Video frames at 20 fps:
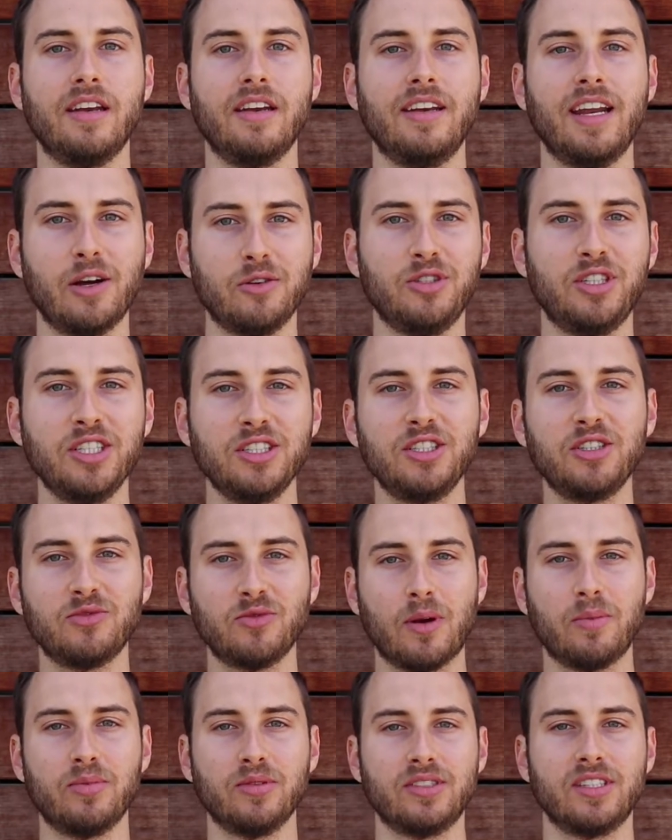Now, Jesus
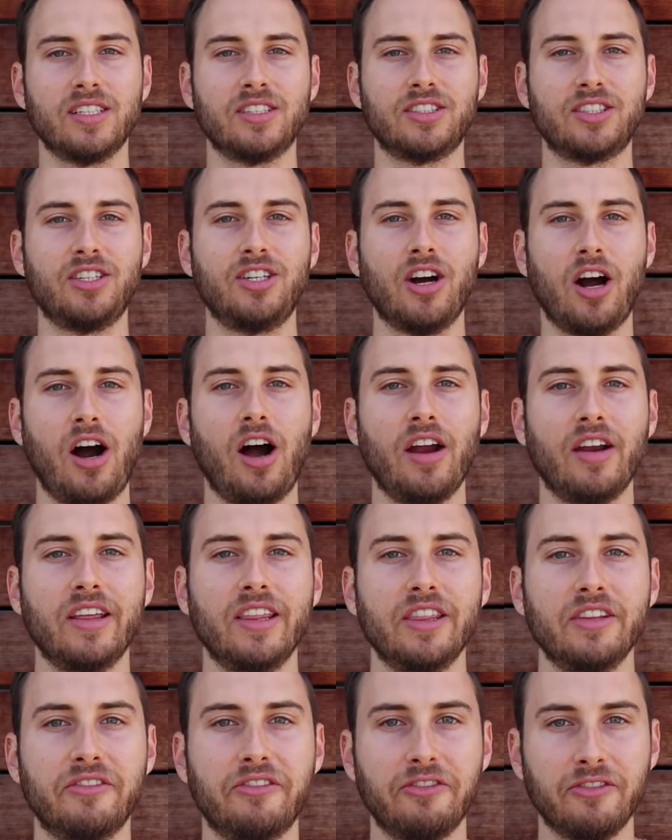represents God
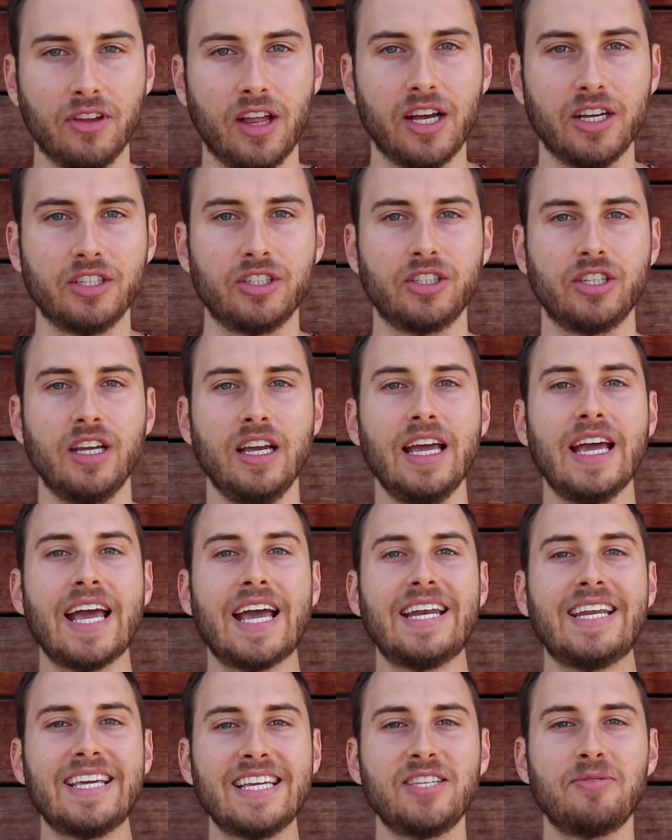in the flesh,
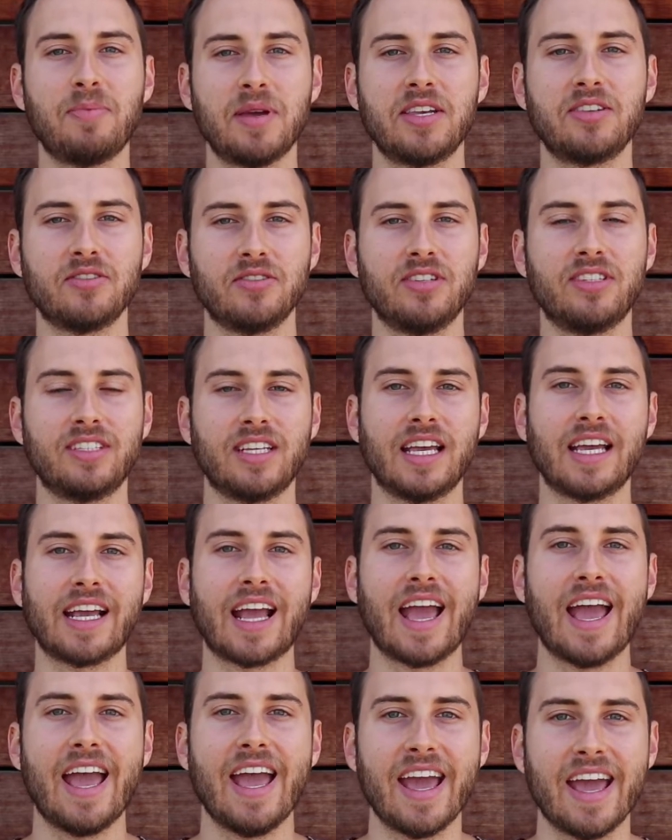and he's basically saying,
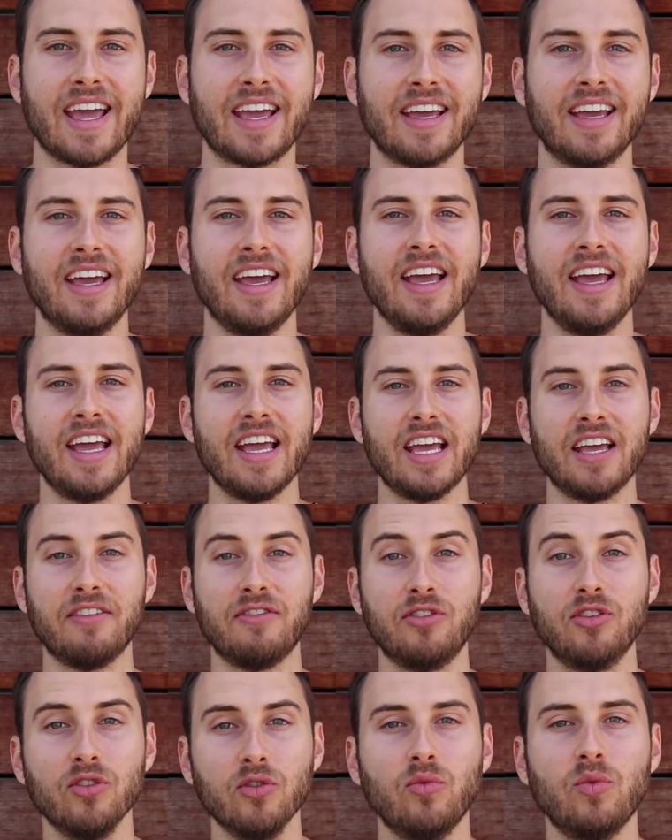hey,
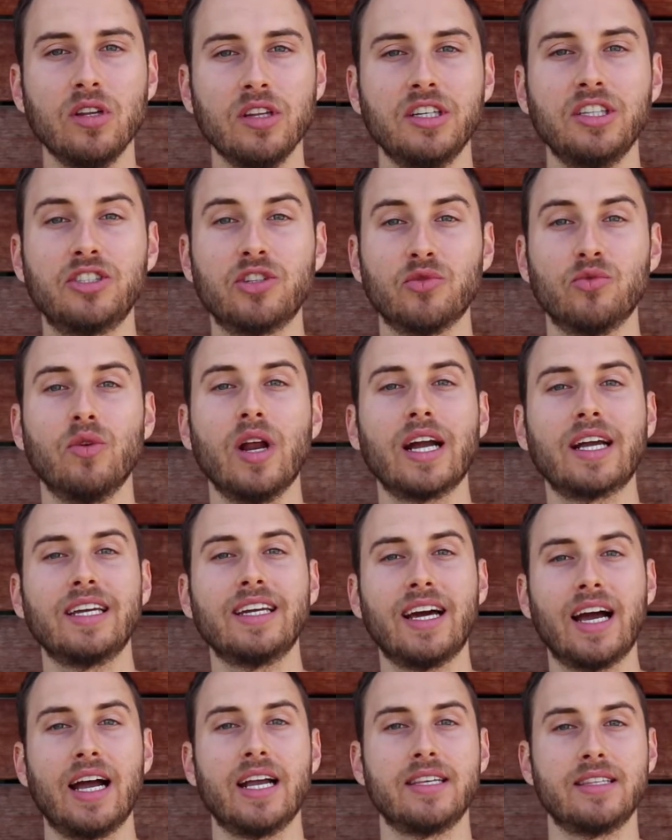if you're willing to
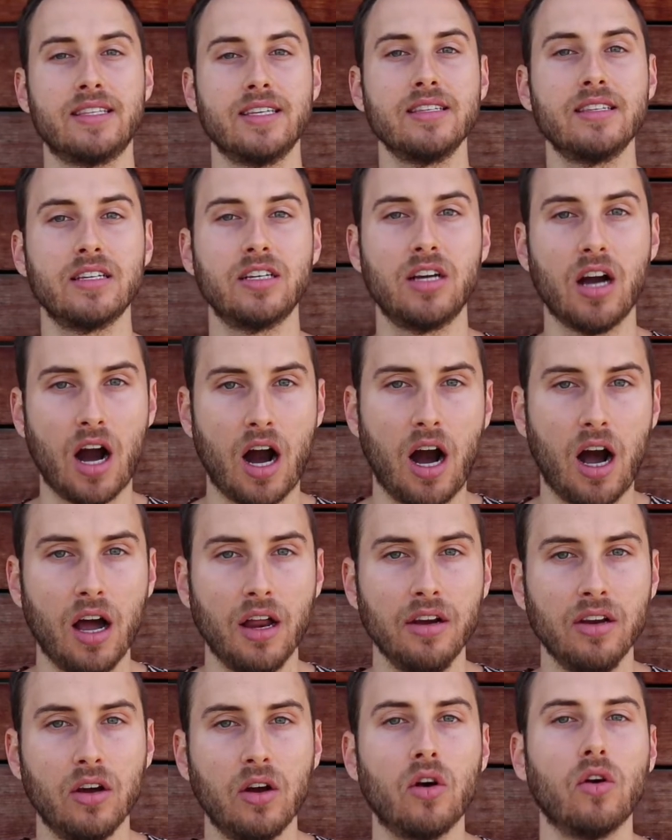recognize this
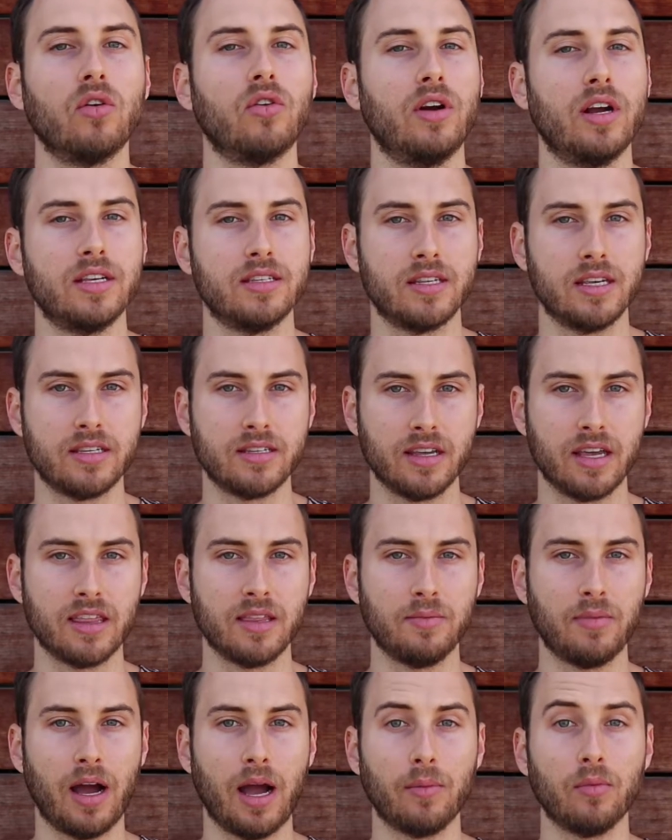God, or as they say in
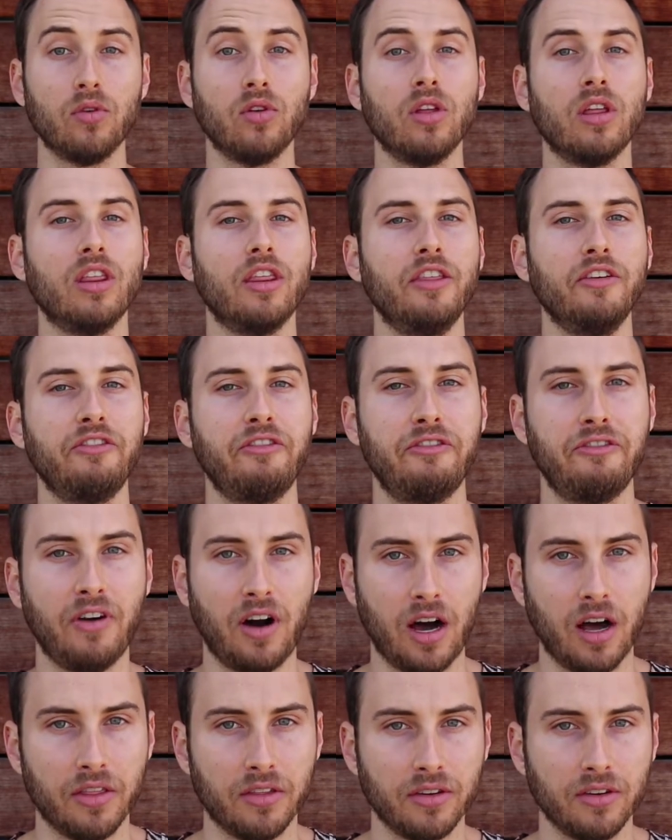the Bible, the
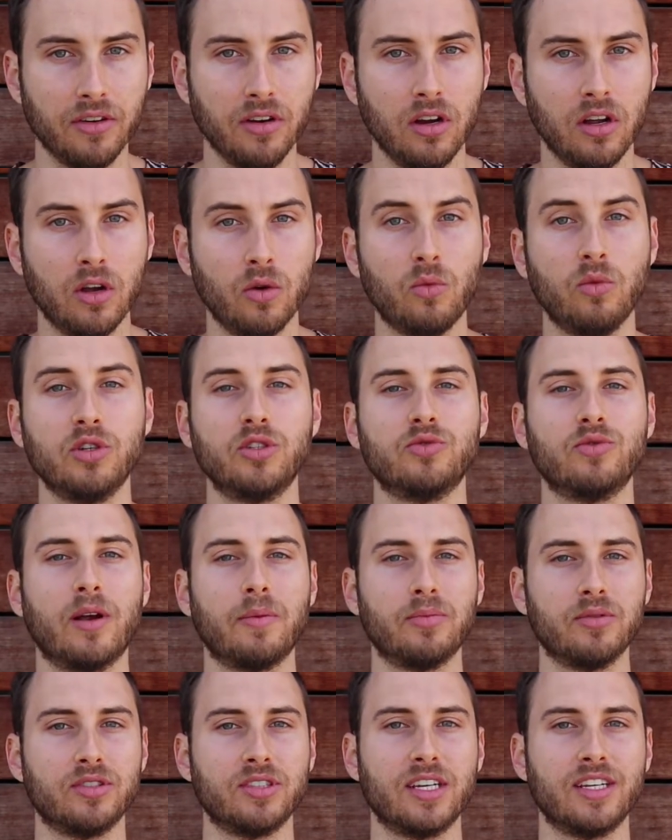Father, which
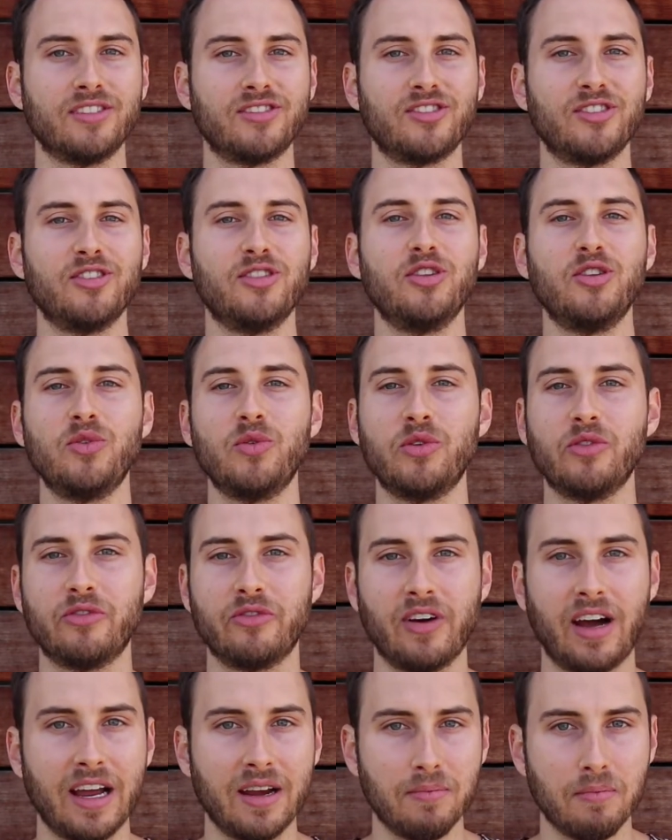represents the
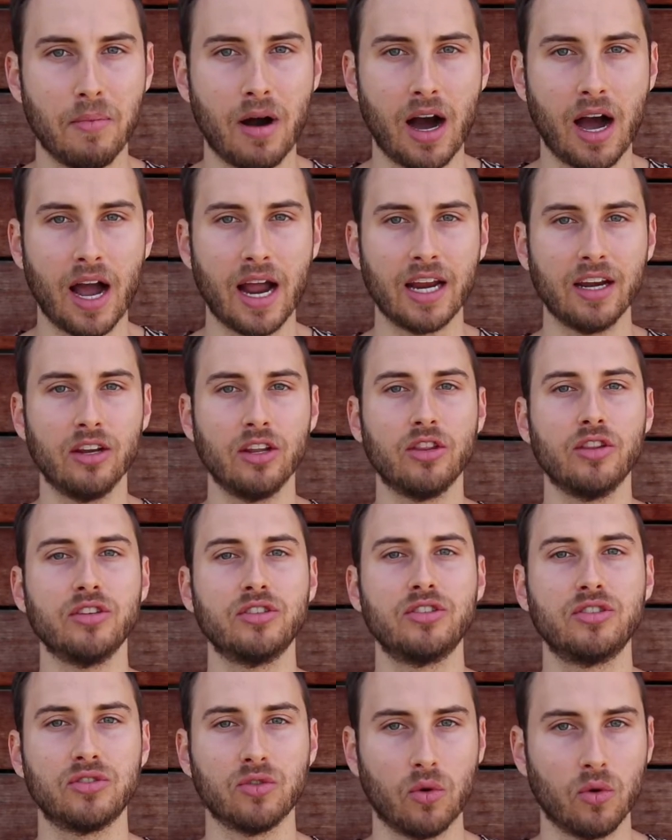unified mind, the
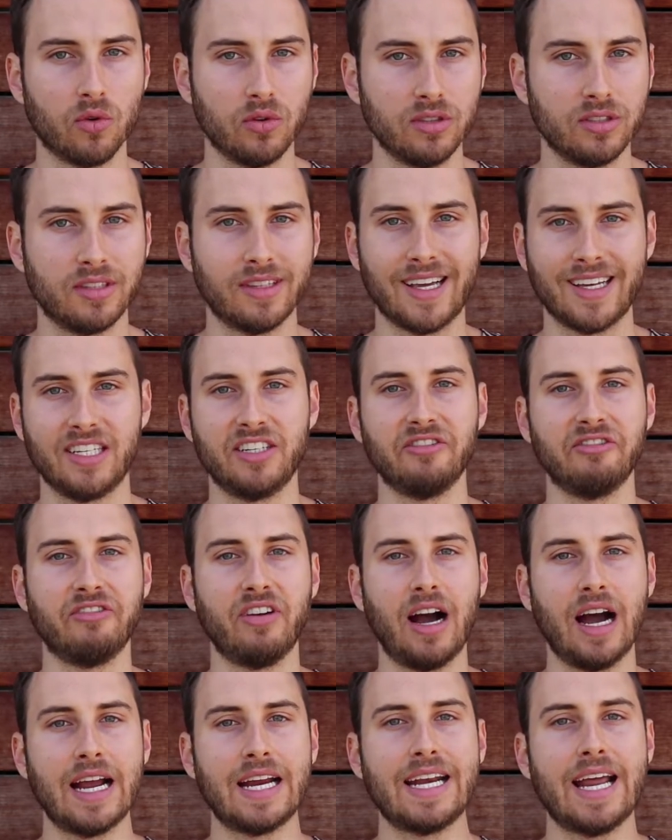source, that
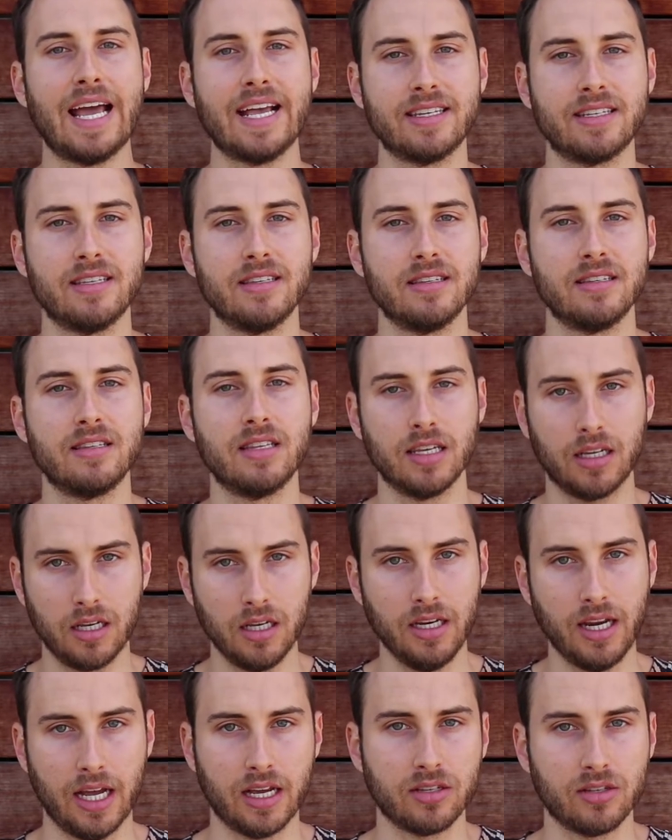divine essence that
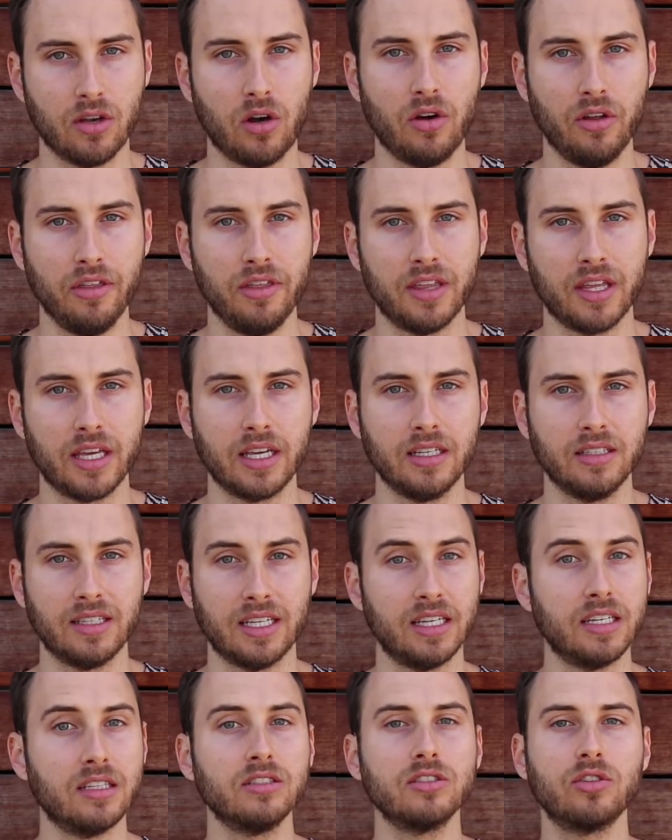connects all things
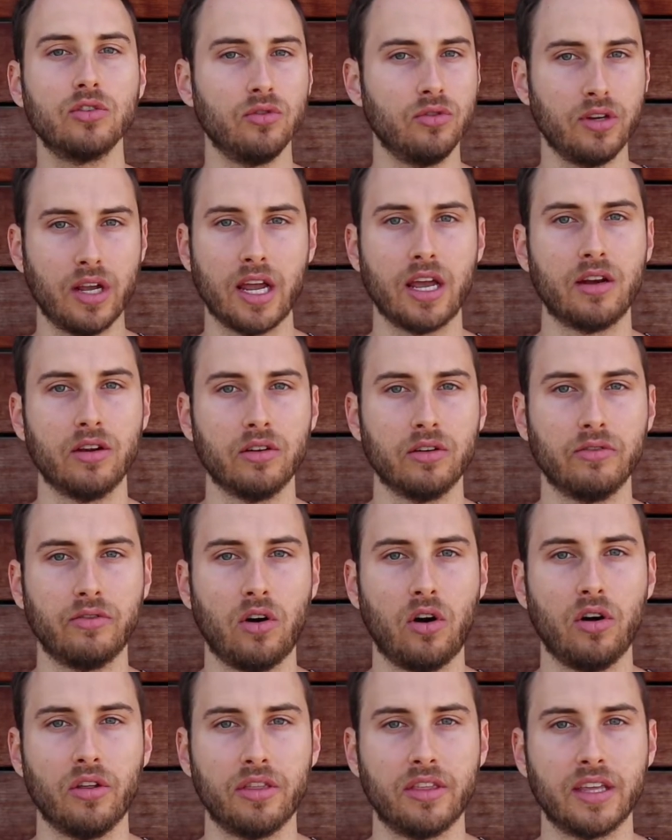and is creator of
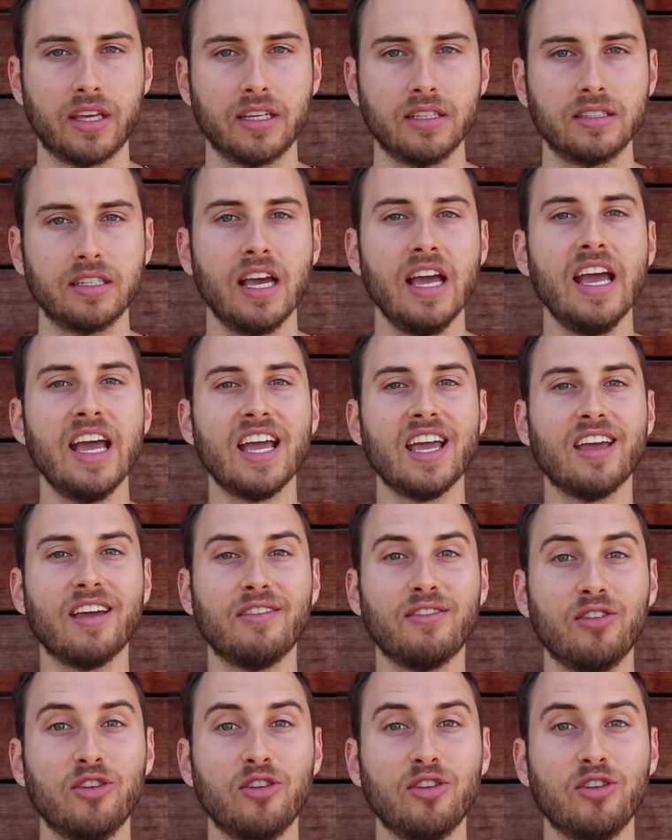all things, if